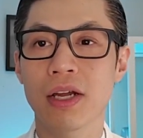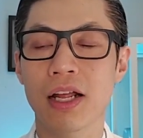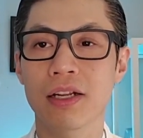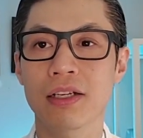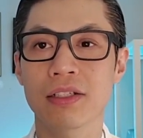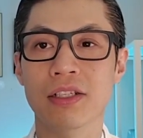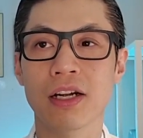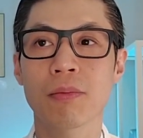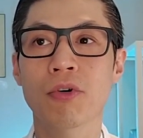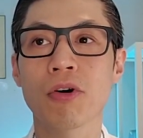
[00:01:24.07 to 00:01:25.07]
and is
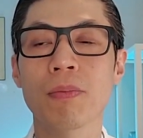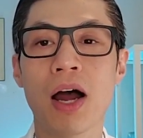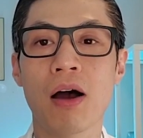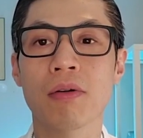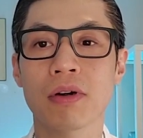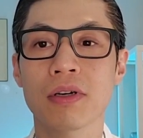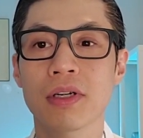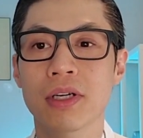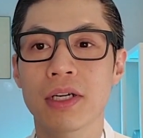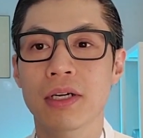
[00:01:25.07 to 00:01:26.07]
there more power
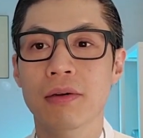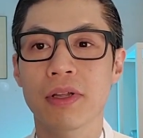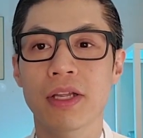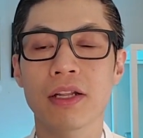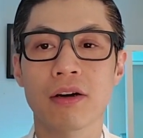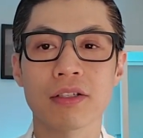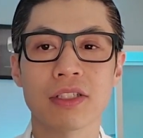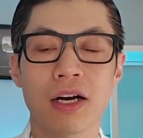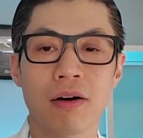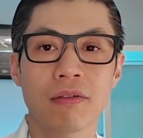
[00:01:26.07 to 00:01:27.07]
within
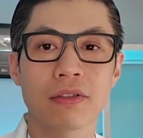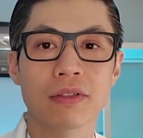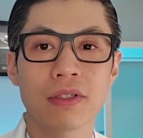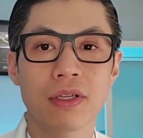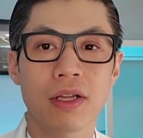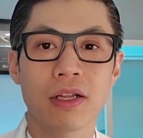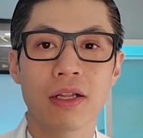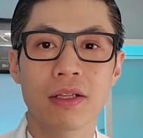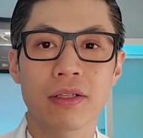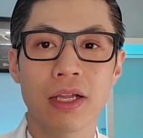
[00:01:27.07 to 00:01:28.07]
ourselves
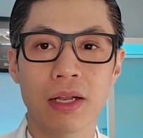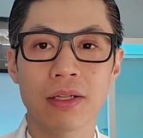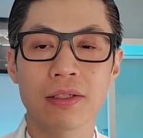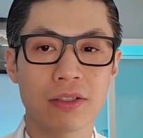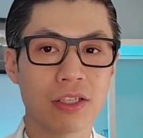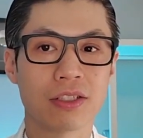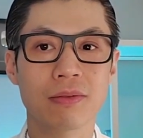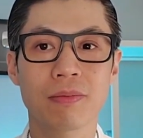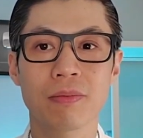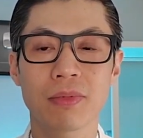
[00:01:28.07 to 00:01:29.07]
than just
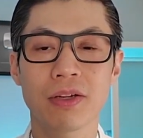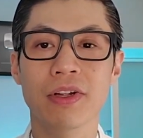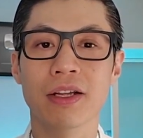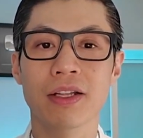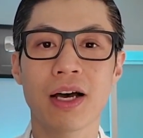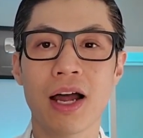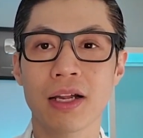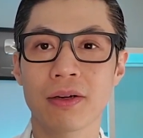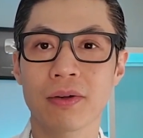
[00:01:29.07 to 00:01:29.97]
living and dying?